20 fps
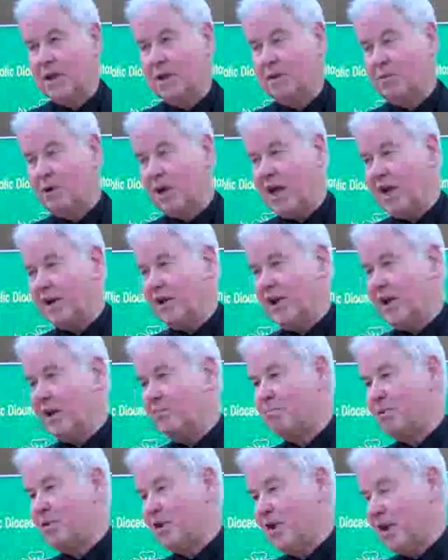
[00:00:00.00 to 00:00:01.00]
Well, he hadn't yet,
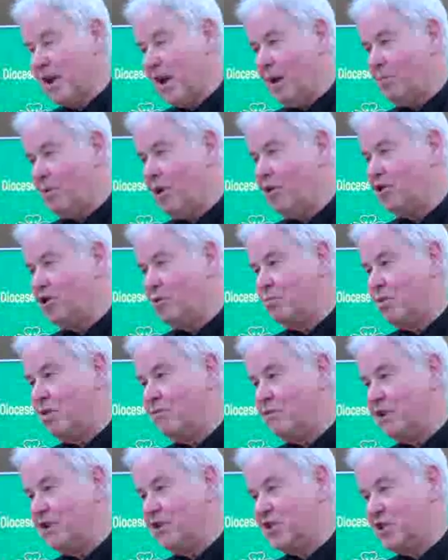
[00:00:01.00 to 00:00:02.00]
the Apologia Pro
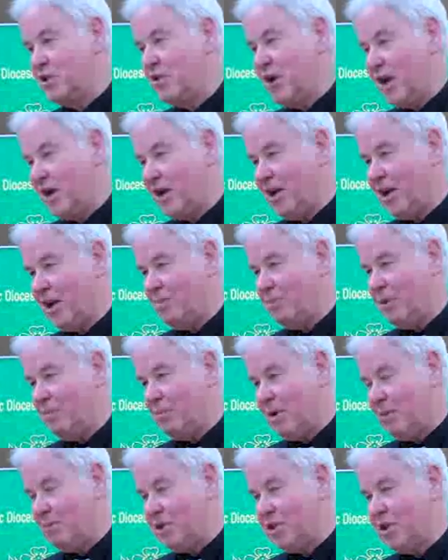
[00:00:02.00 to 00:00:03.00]
Vita Sua hadn't yet been
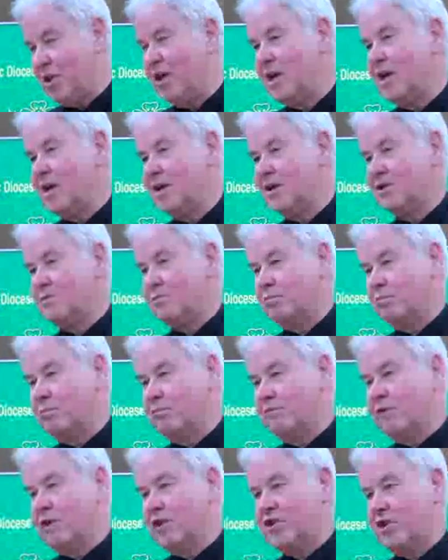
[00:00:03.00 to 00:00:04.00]
published. His
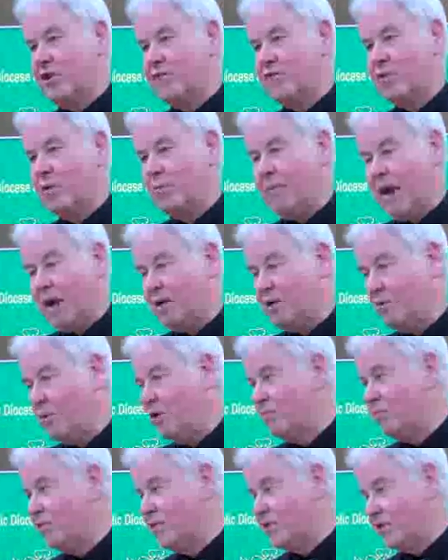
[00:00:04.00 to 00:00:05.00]
philosophical magnum
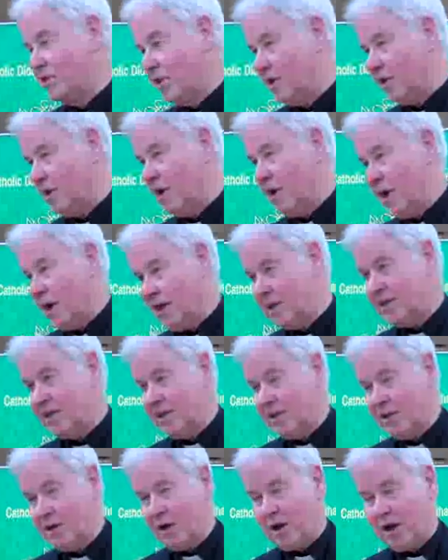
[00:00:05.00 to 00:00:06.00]
opus, the Essay
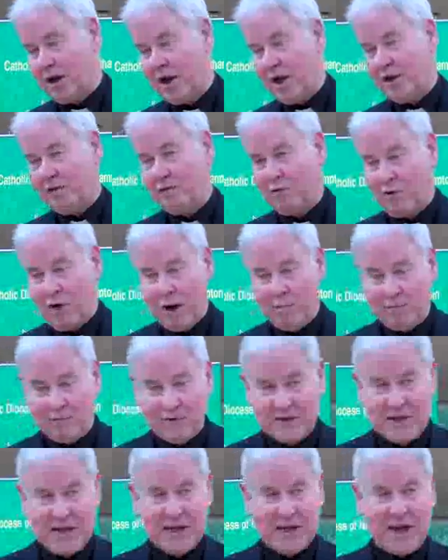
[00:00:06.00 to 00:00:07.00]
in Aid of Grammar of
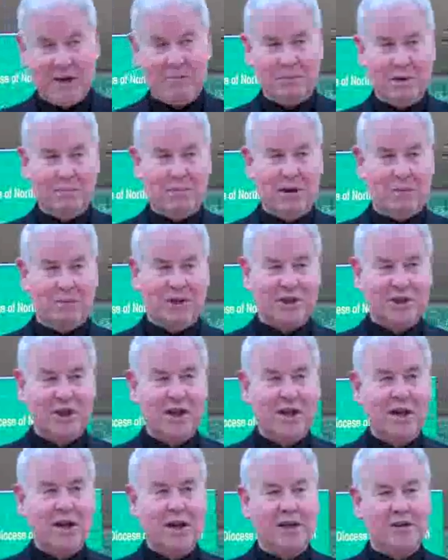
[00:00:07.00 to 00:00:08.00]
Assent, hadn't been published.
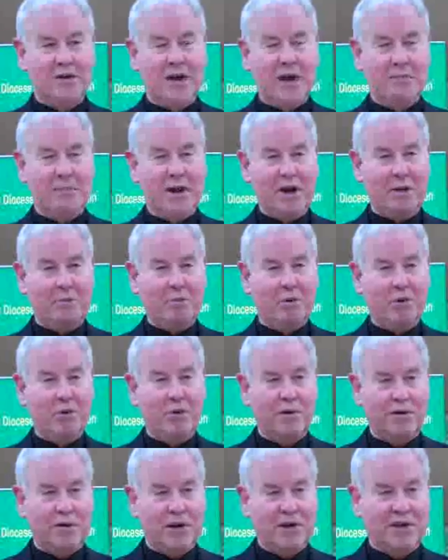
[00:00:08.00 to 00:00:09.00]
So he had many
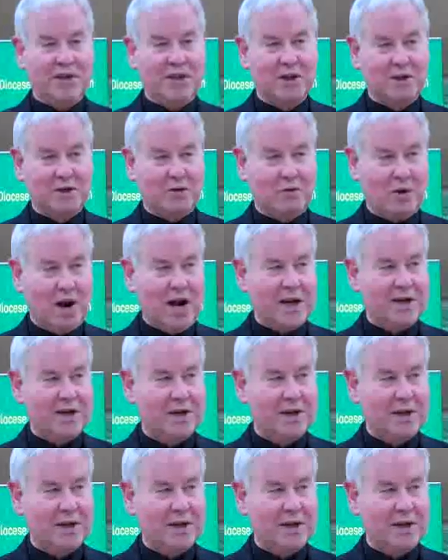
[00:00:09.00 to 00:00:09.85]
important things still to write.